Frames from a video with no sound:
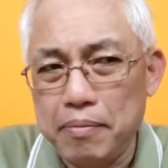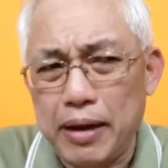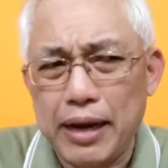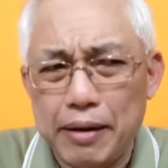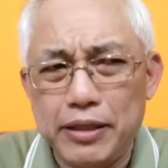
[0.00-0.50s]

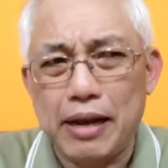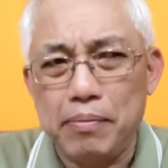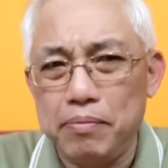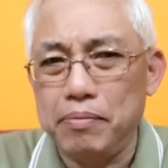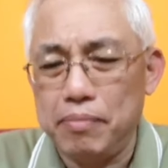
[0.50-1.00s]
Might have
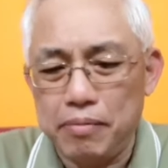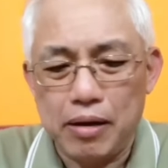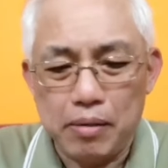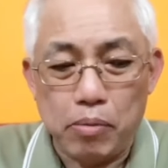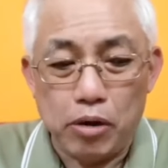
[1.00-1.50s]
some
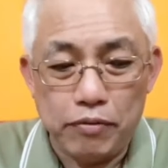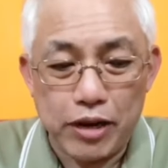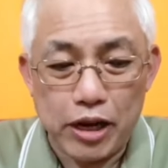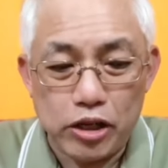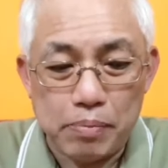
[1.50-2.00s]

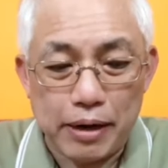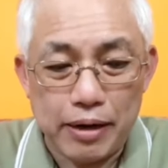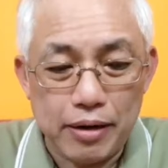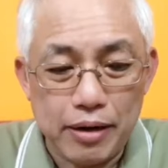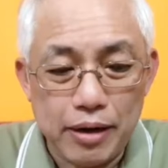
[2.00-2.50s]
modification, but